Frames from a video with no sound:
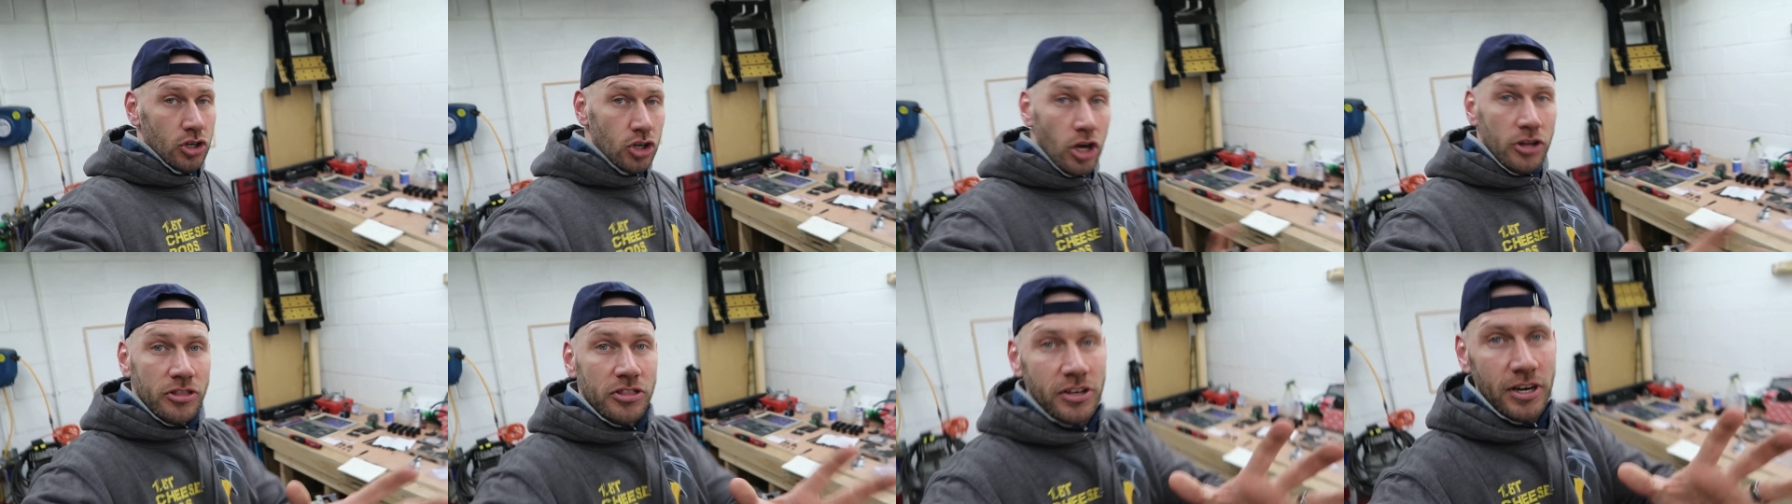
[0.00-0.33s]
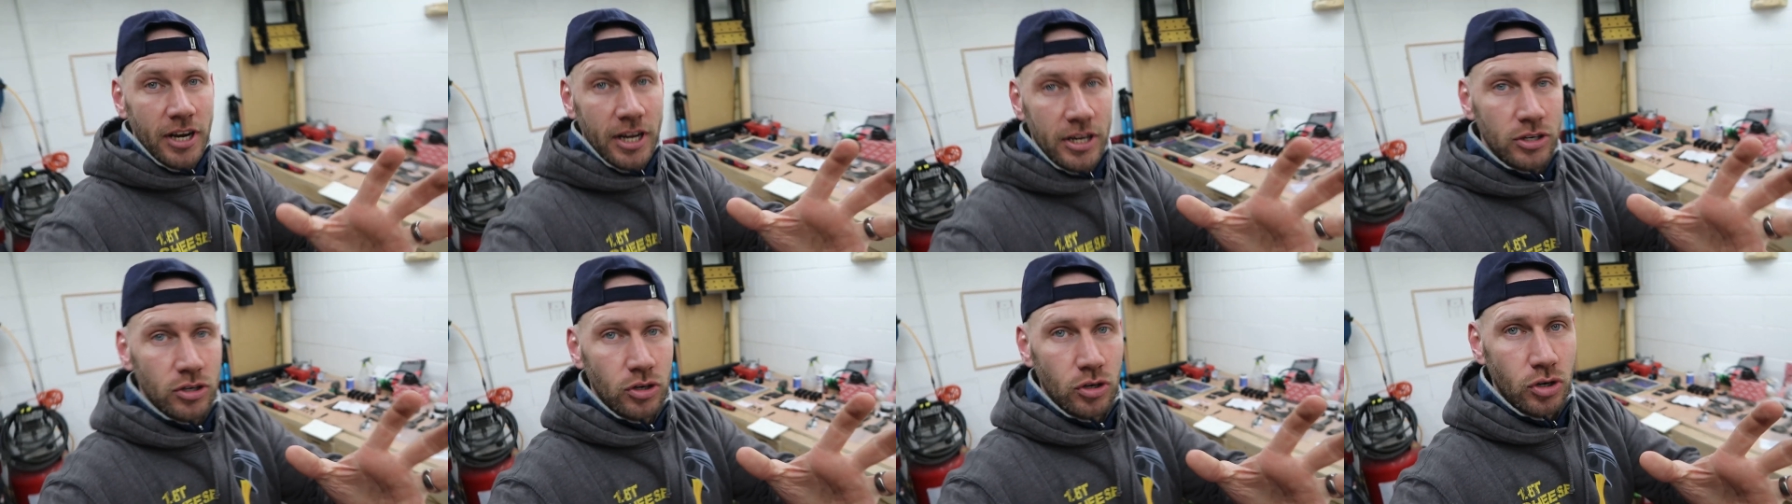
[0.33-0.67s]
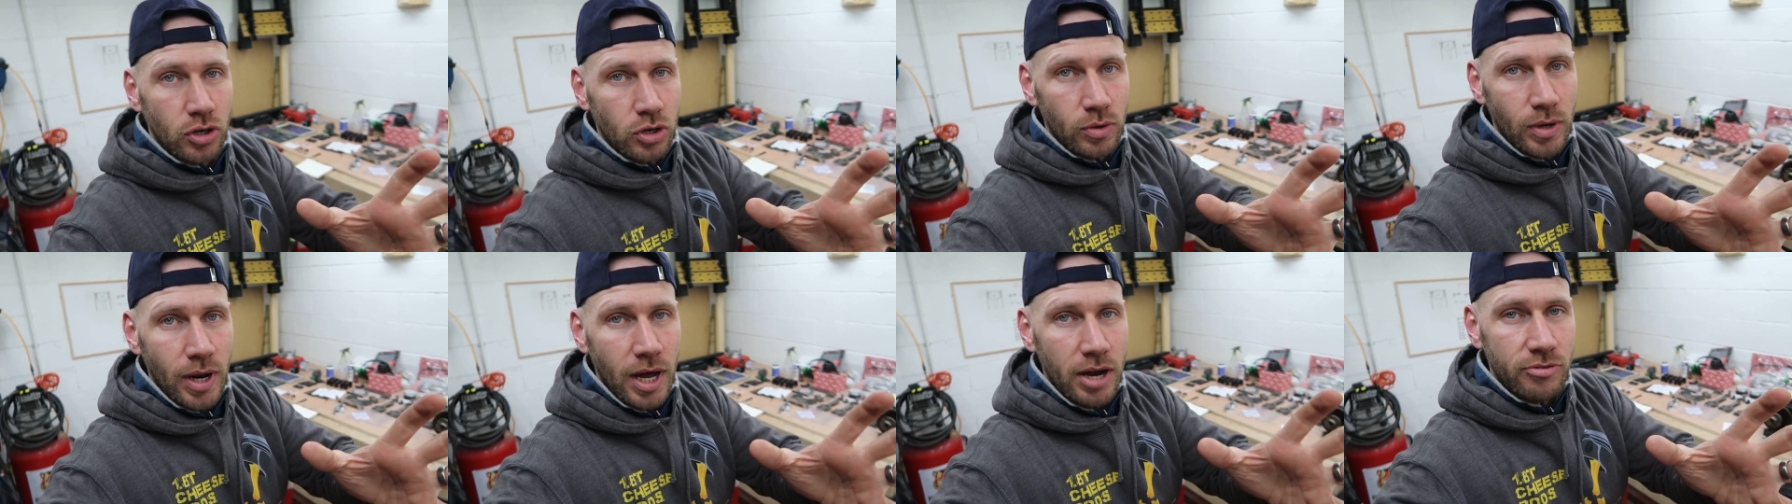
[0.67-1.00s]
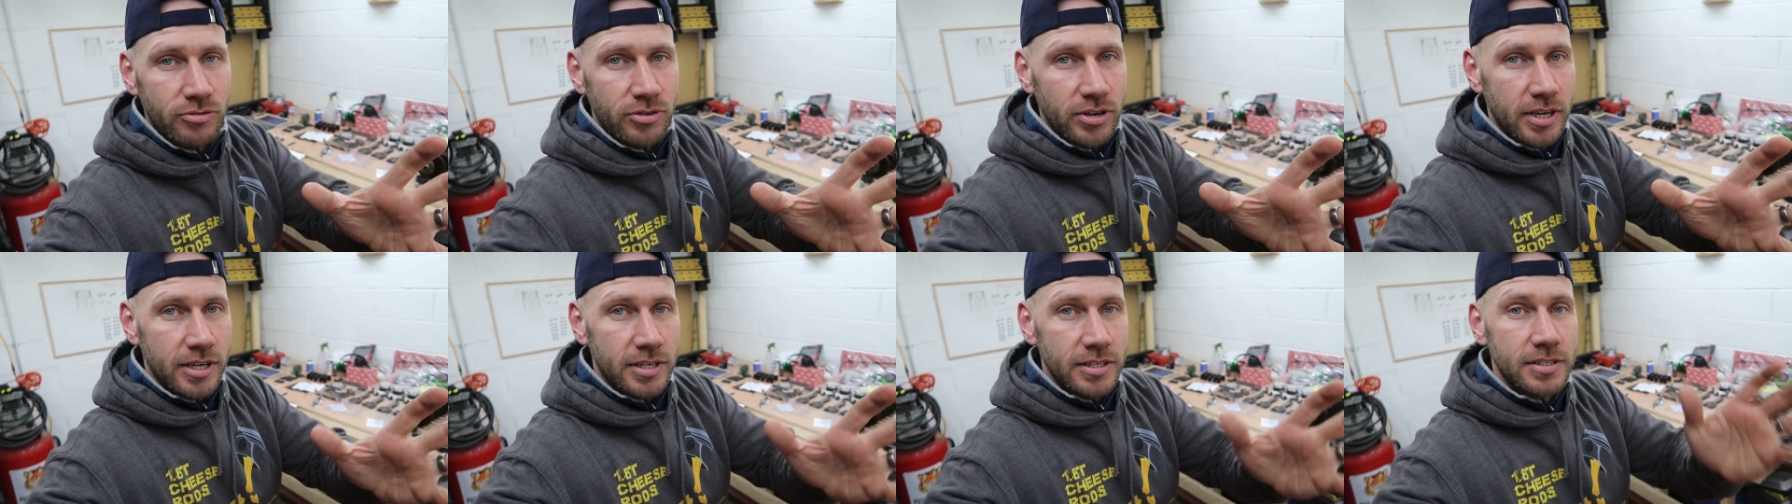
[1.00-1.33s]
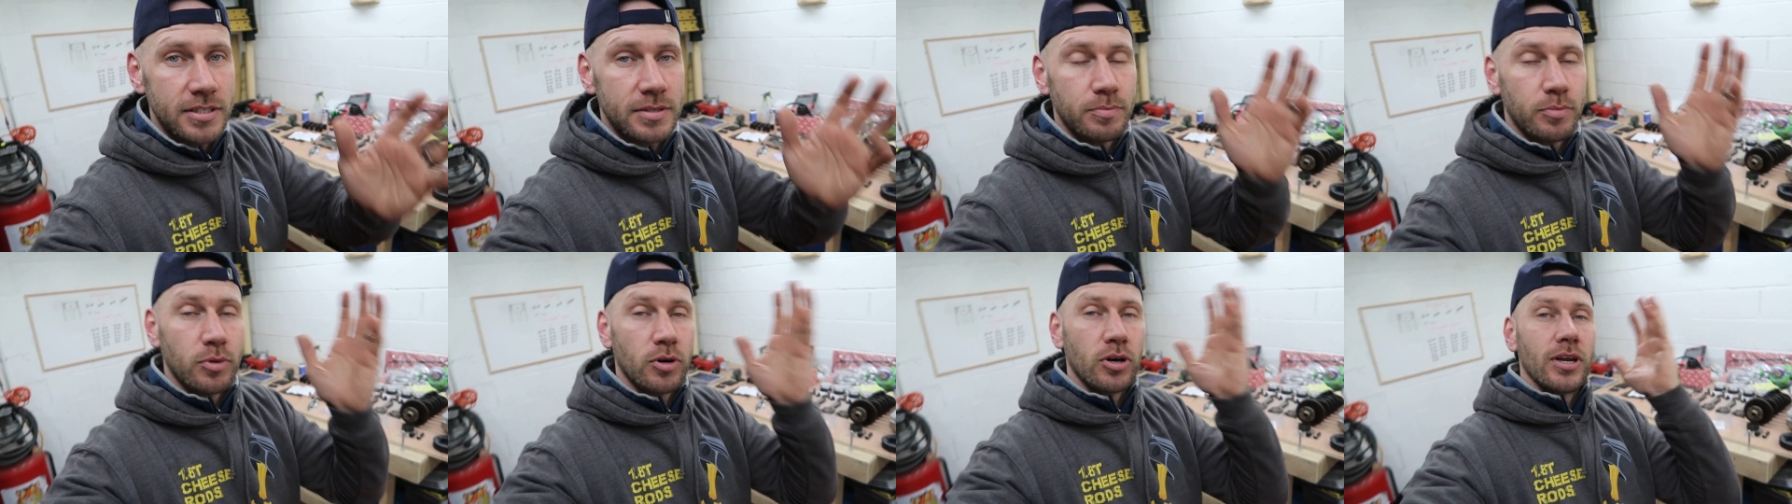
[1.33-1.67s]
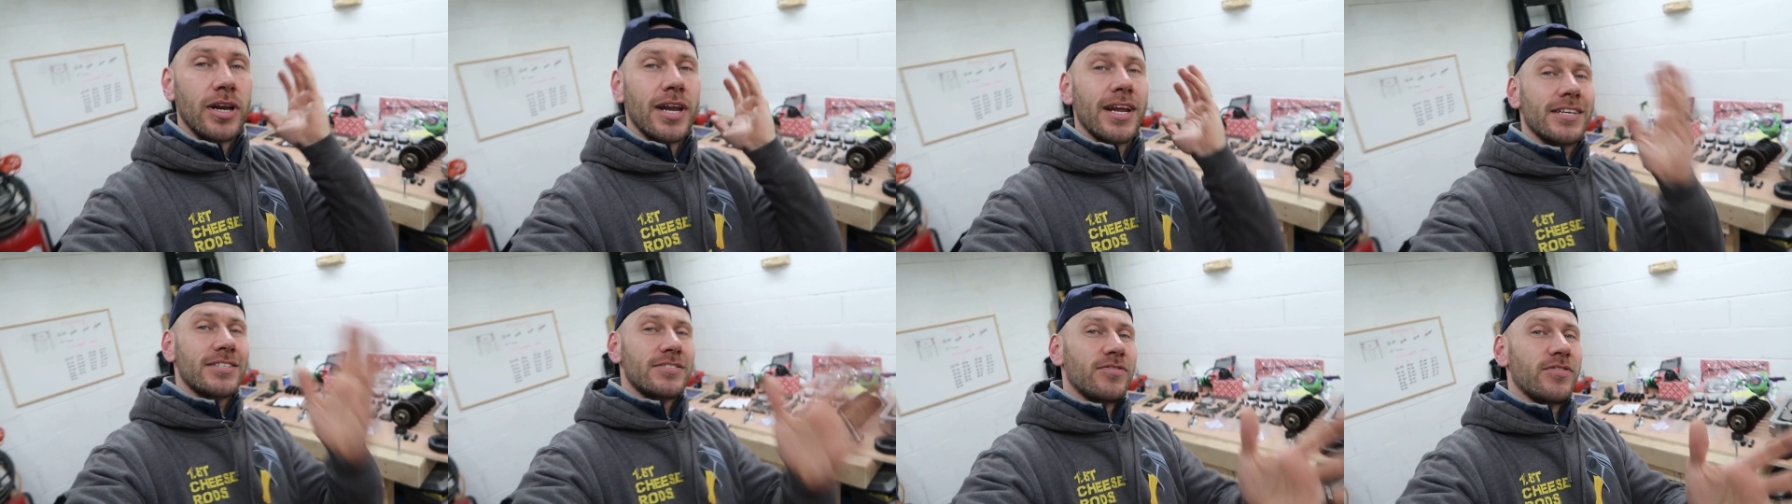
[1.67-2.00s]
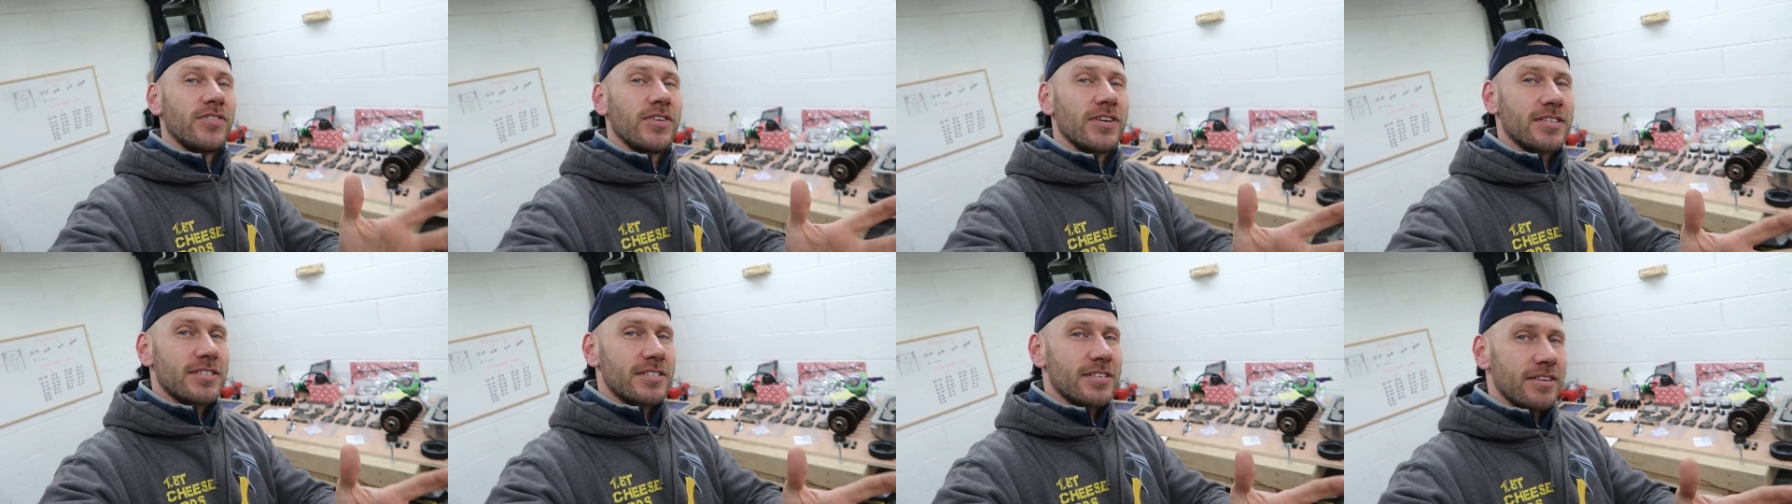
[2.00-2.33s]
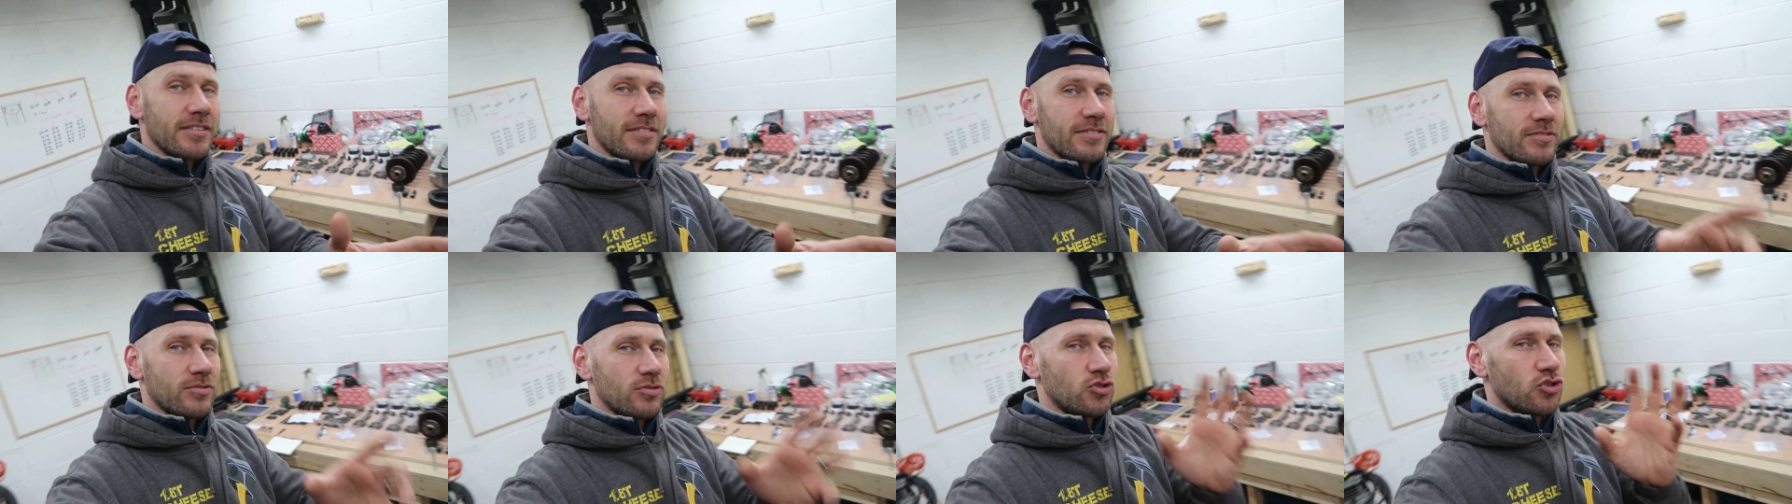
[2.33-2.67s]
Not that I know who Larry is, but let's face it,